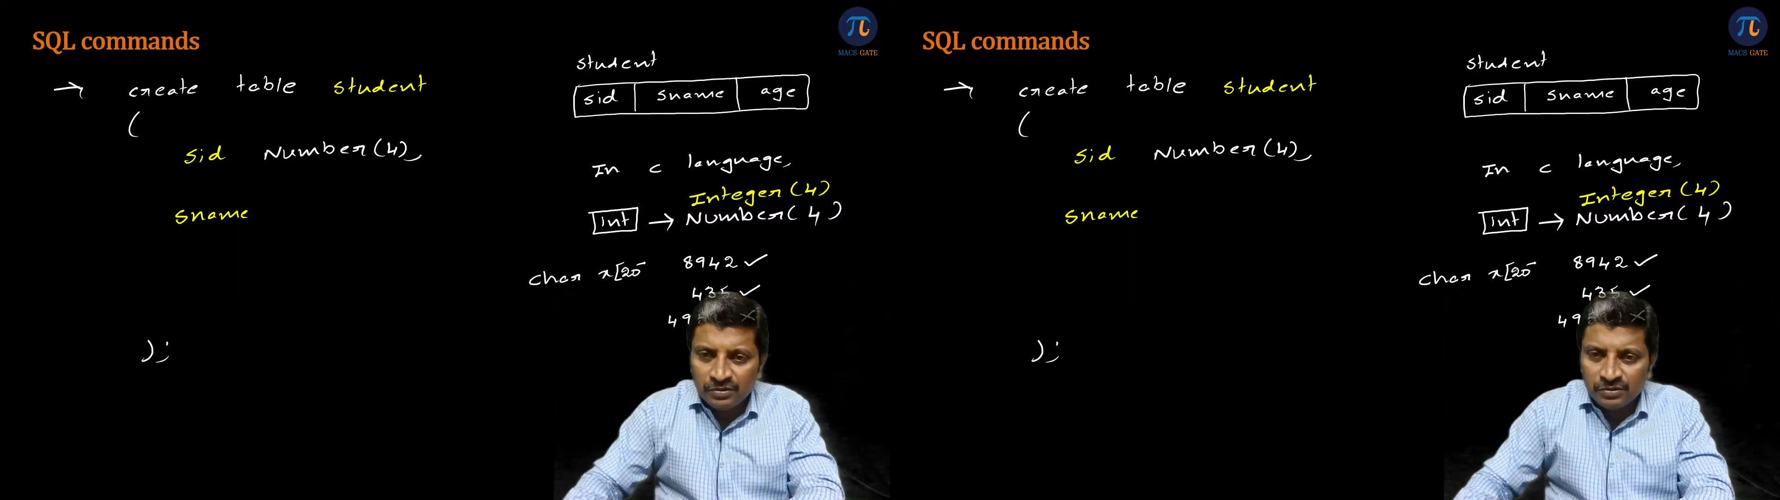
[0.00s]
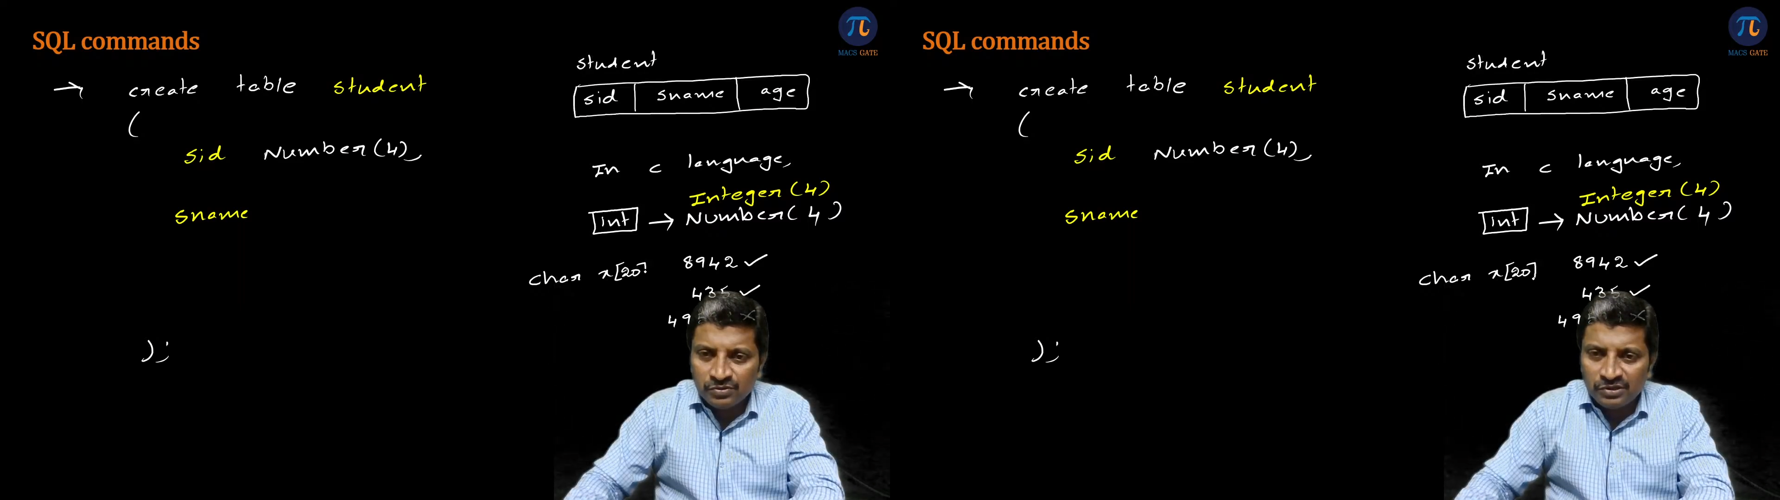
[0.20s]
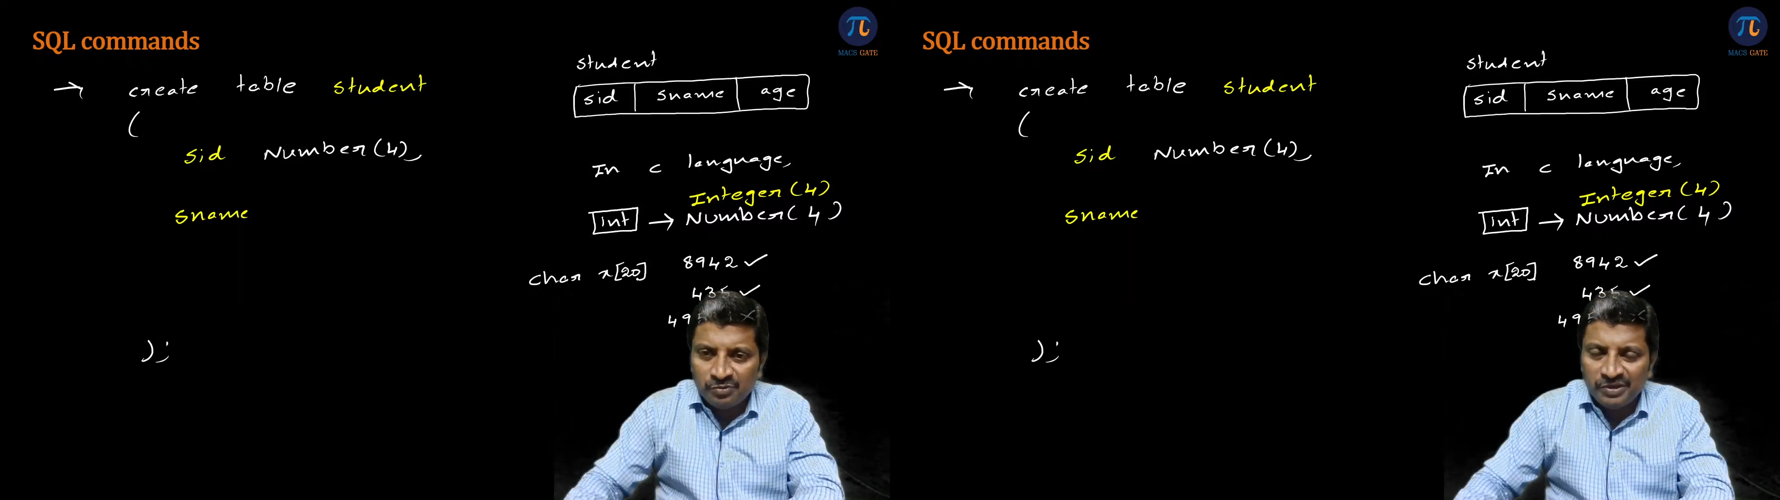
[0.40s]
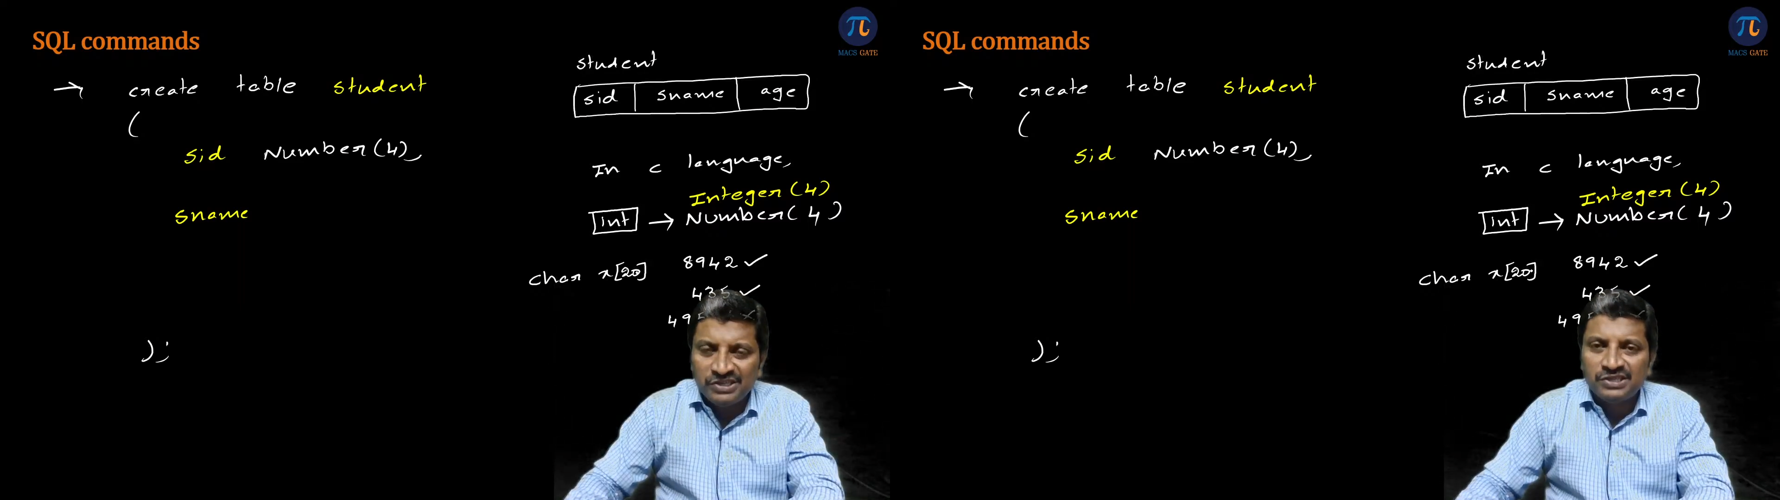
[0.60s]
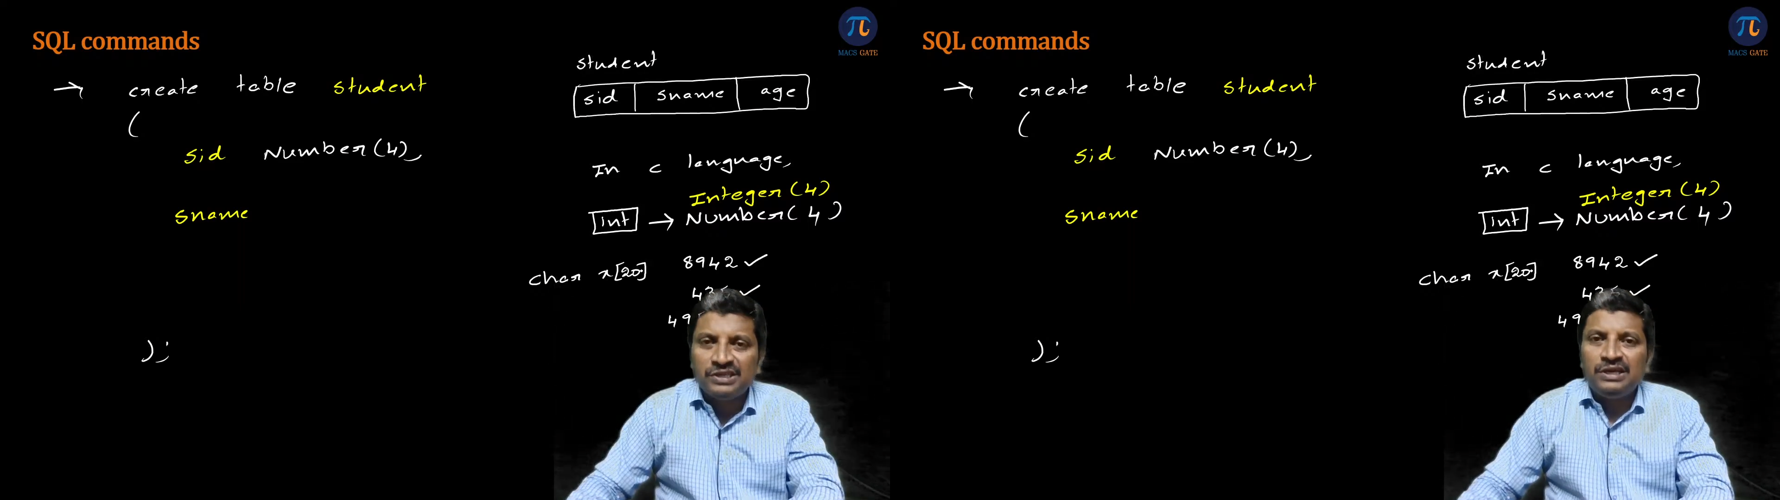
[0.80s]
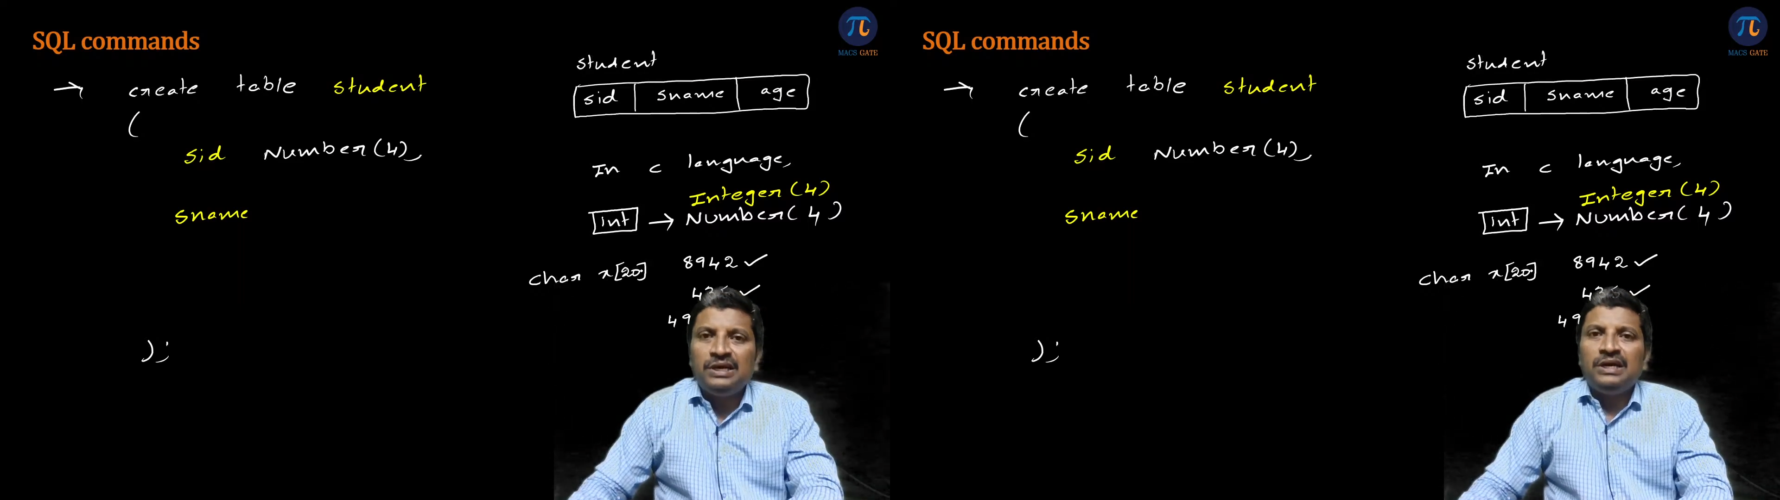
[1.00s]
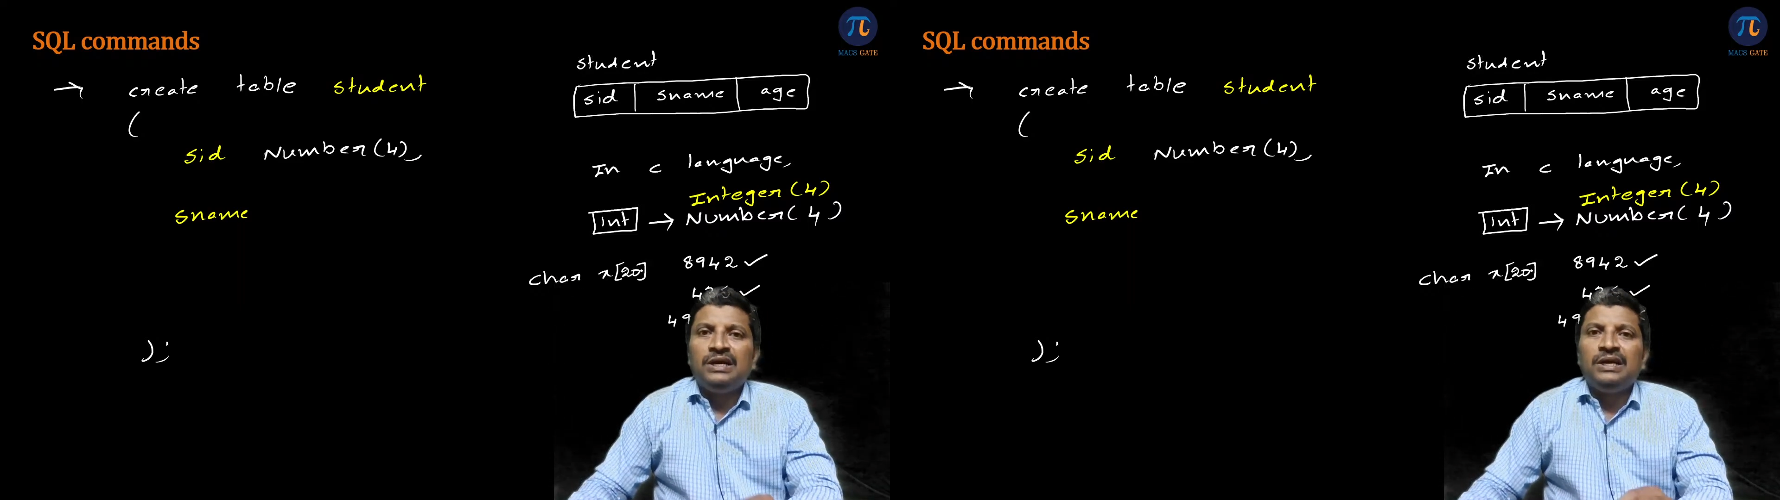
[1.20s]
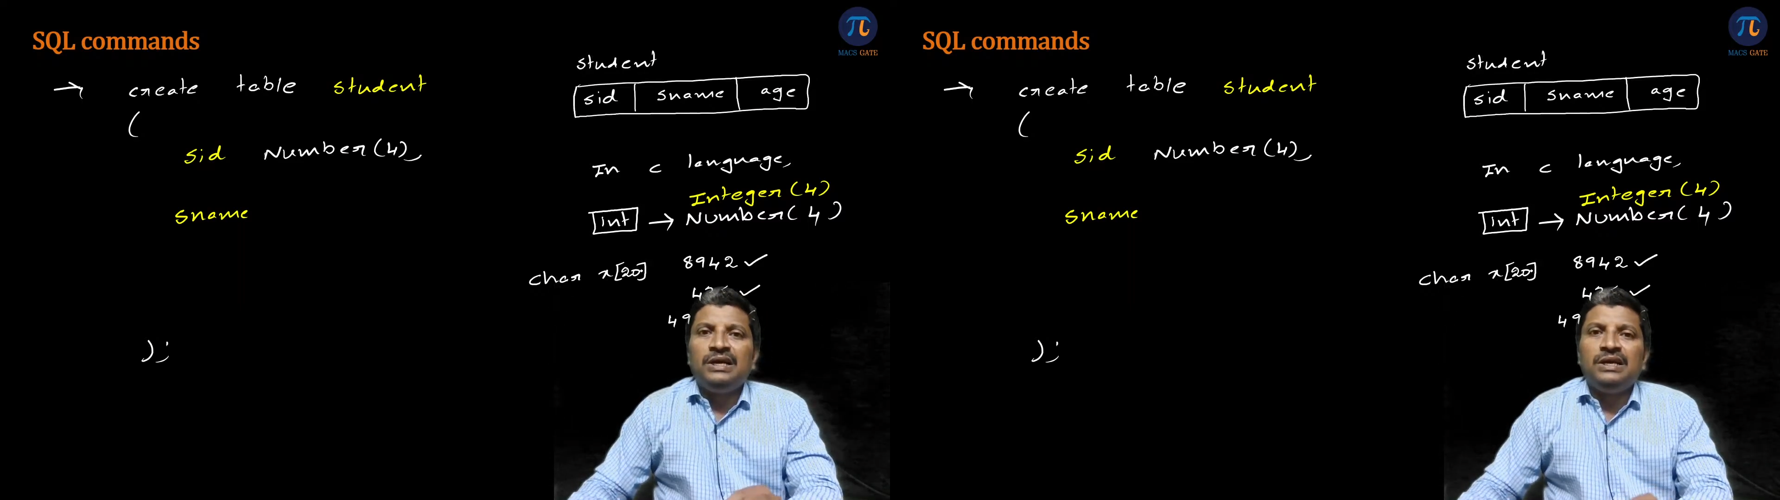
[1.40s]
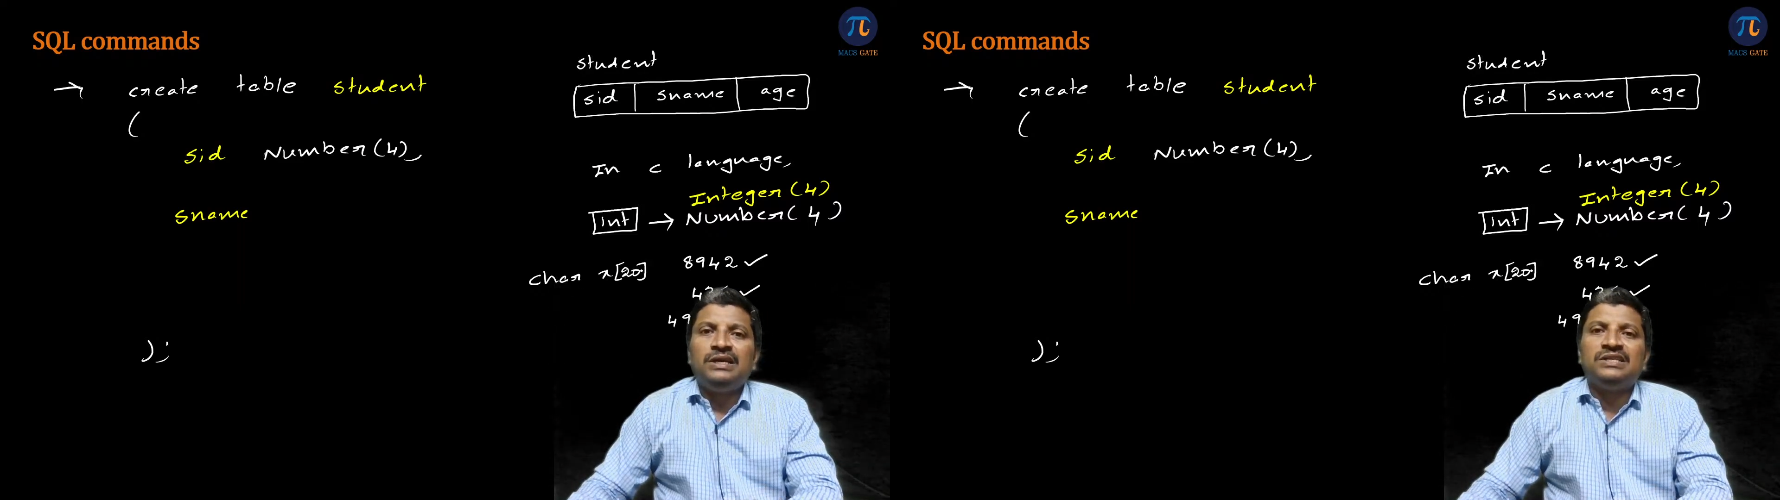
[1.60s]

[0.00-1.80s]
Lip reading: So that means it